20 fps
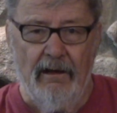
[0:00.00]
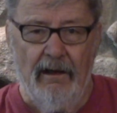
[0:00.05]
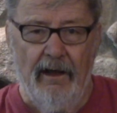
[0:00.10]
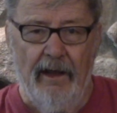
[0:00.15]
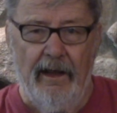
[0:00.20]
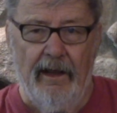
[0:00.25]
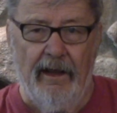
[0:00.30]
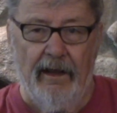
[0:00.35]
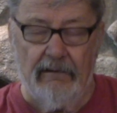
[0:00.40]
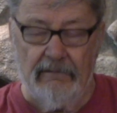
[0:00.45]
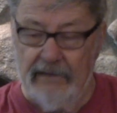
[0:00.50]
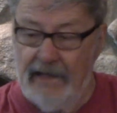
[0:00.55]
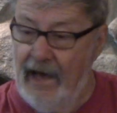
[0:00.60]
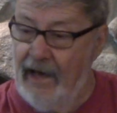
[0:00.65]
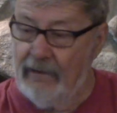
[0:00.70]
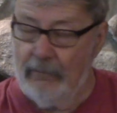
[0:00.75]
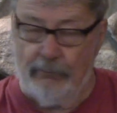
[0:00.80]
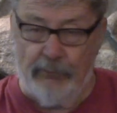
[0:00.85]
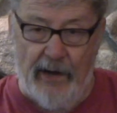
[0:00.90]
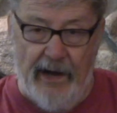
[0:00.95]
and a
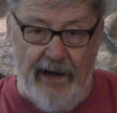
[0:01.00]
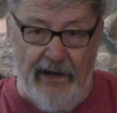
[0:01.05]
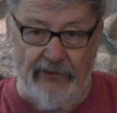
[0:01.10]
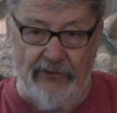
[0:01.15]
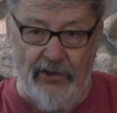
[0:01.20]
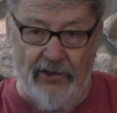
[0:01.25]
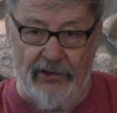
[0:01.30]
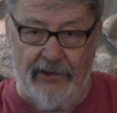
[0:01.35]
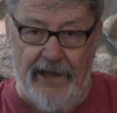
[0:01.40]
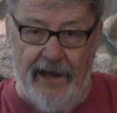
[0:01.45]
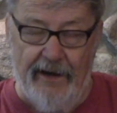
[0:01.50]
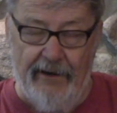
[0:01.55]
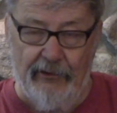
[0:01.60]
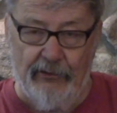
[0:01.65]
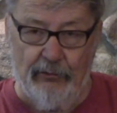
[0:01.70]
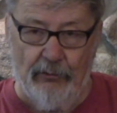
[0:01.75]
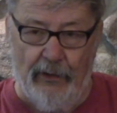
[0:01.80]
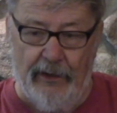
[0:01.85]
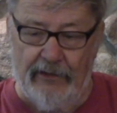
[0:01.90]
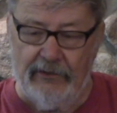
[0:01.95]
lot of branches, a lot of
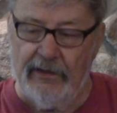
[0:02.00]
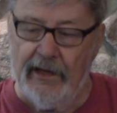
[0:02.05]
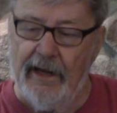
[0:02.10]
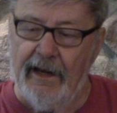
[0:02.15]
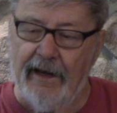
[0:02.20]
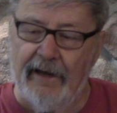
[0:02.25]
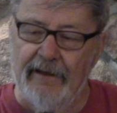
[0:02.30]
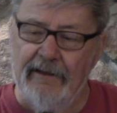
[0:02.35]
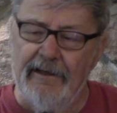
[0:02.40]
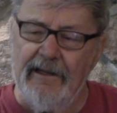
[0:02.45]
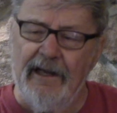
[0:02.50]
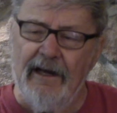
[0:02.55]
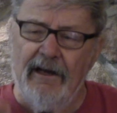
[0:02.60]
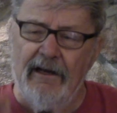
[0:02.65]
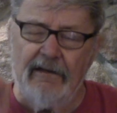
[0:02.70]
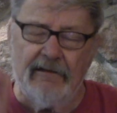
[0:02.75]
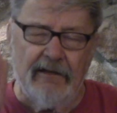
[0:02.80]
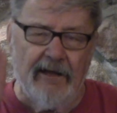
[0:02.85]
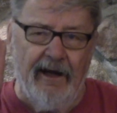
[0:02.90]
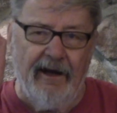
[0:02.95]
twigs, and a
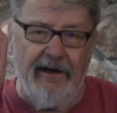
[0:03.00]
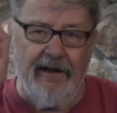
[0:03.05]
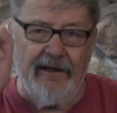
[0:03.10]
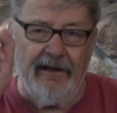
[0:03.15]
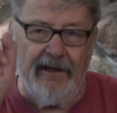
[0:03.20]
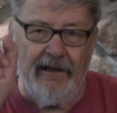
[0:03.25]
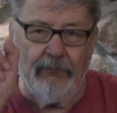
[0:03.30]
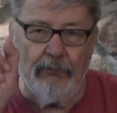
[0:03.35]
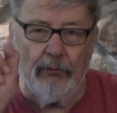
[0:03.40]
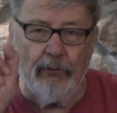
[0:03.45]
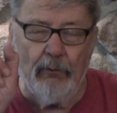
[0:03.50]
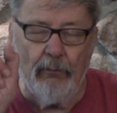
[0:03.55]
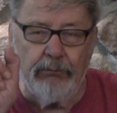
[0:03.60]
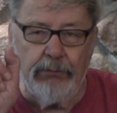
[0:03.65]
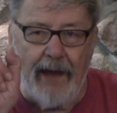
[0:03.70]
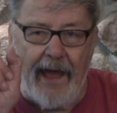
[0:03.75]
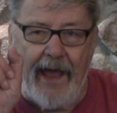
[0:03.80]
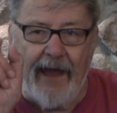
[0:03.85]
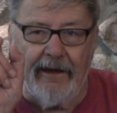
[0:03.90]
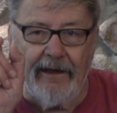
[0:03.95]
little tiny
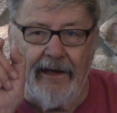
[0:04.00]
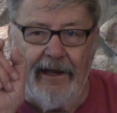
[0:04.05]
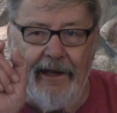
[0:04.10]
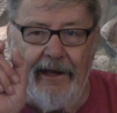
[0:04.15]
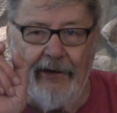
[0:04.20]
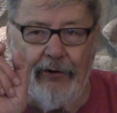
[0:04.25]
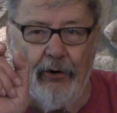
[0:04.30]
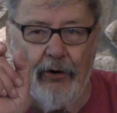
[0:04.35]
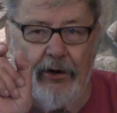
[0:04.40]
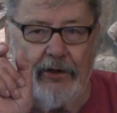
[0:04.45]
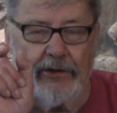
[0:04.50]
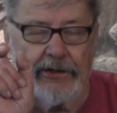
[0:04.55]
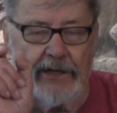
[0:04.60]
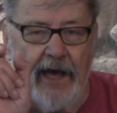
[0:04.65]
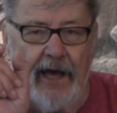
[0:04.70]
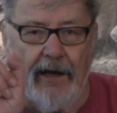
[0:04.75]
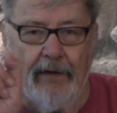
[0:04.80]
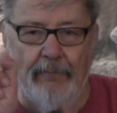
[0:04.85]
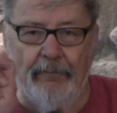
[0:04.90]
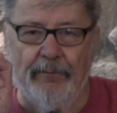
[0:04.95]
black acorns
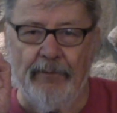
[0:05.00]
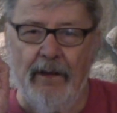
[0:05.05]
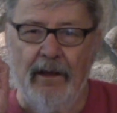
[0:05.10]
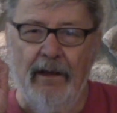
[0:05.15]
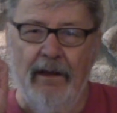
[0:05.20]
on them.